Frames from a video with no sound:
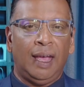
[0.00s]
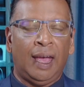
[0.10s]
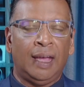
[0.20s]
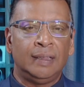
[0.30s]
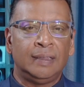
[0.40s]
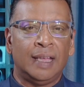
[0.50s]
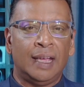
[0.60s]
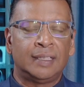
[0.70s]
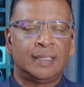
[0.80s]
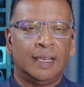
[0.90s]
and
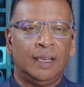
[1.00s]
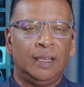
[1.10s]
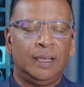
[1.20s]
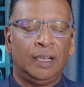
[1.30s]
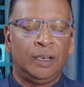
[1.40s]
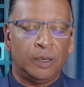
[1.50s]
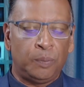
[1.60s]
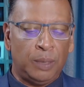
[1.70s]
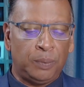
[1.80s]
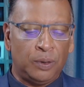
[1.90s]
that a lot
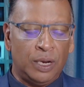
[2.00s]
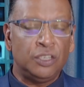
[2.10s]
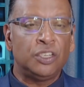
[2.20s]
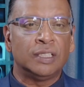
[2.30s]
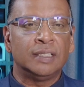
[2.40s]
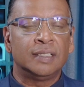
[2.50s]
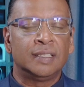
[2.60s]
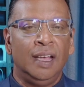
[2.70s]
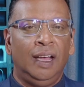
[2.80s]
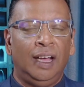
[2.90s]
of preparations